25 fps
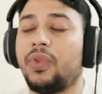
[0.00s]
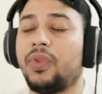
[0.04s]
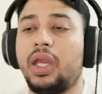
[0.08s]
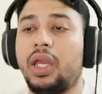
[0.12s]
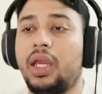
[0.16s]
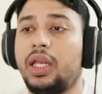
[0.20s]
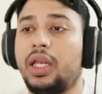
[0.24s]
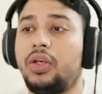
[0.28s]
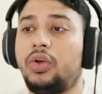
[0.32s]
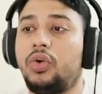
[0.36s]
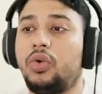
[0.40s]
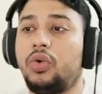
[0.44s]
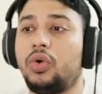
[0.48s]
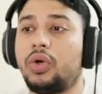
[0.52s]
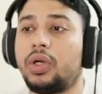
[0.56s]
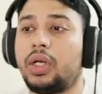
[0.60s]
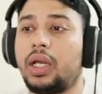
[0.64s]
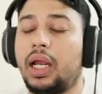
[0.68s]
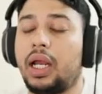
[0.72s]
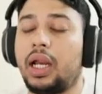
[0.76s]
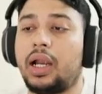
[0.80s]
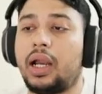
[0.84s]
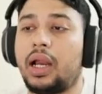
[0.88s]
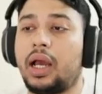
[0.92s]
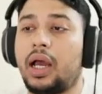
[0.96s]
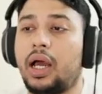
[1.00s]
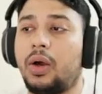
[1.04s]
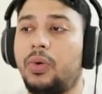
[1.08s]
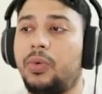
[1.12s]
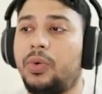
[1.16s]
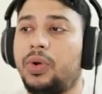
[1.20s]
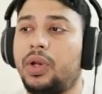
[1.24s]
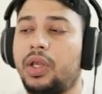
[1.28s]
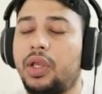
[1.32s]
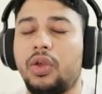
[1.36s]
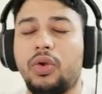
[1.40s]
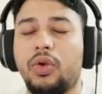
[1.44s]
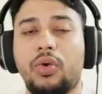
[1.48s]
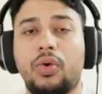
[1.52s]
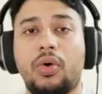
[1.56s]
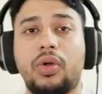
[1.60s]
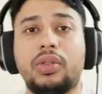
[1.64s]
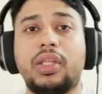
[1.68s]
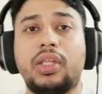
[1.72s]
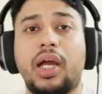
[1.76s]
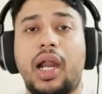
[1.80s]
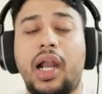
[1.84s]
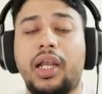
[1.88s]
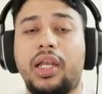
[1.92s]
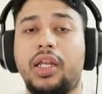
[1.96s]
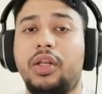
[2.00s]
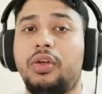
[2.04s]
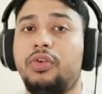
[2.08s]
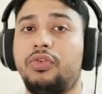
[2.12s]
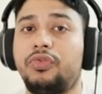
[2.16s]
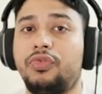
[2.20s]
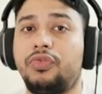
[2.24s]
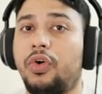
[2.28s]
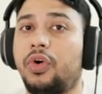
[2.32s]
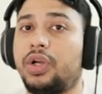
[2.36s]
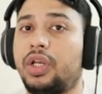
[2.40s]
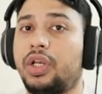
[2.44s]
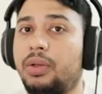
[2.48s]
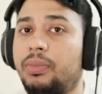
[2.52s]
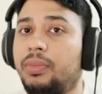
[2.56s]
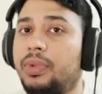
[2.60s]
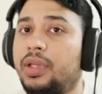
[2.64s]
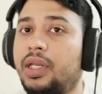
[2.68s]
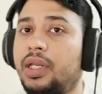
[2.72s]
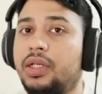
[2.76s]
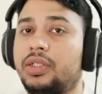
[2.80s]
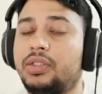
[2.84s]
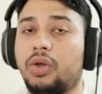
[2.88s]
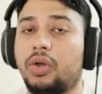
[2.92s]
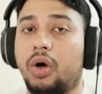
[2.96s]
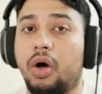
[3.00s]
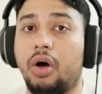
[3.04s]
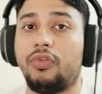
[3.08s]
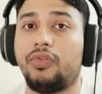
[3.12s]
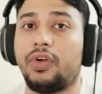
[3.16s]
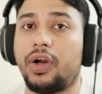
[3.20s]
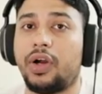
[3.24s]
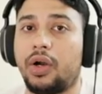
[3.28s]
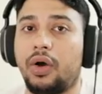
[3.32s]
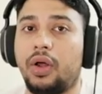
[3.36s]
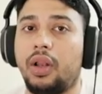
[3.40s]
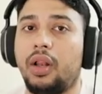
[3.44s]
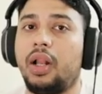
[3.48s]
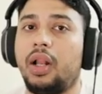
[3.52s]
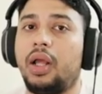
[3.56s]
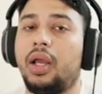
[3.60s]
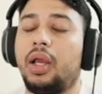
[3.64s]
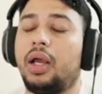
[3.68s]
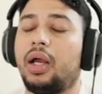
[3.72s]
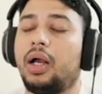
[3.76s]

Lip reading: It took around 30 to 40 minutes overall.